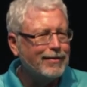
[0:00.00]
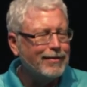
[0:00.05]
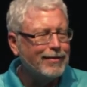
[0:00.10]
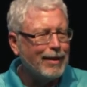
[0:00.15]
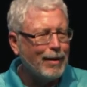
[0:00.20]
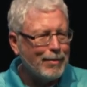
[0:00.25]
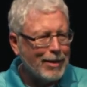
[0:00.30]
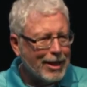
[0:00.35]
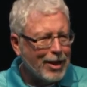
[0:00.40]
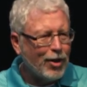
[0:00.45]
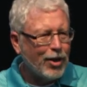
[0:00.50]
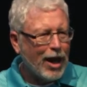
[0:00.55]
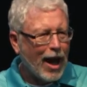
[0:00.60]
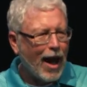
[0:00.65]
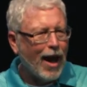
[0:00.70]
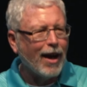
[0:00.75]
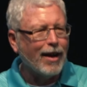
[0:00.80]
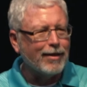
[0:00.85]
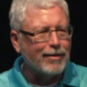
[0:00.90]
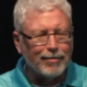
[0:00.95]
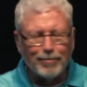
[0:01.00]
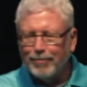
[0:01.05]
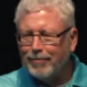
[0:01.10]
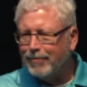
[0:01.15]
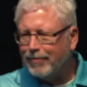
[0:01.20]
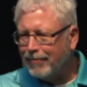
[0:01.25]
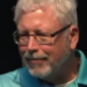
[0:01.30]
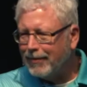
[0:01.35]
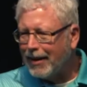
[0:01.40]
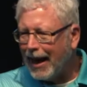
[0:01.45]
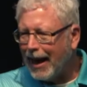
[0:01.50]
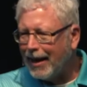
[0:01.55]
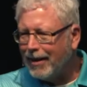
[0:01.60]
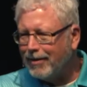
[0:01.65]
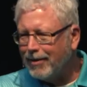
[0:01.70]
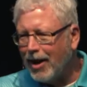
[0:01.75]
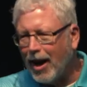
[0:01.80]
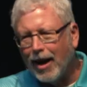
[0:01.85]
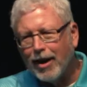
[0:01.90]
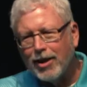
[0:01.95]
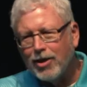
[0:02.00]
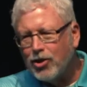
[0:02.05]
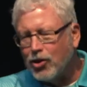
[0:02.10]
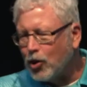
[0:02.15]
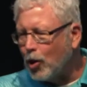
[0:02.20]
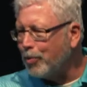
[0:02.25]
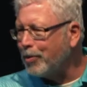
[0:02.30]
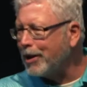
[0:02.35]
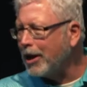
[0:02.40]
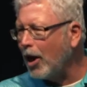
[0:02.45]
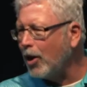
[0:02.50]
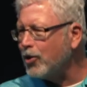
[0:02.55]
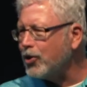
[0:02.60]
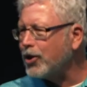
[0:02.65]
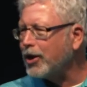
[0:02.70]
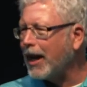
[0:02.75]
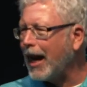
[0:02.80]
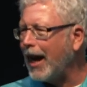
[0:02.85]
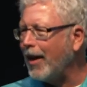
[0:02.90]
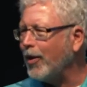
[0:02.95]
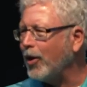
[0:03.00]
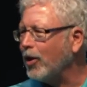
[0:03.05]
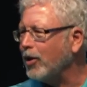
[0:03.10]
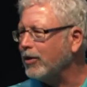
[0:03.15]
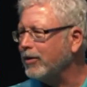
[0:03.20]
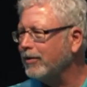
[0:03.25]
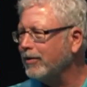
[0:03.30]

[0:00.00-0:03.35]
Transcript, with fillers: I mean, they're young, and young and stupid goes together.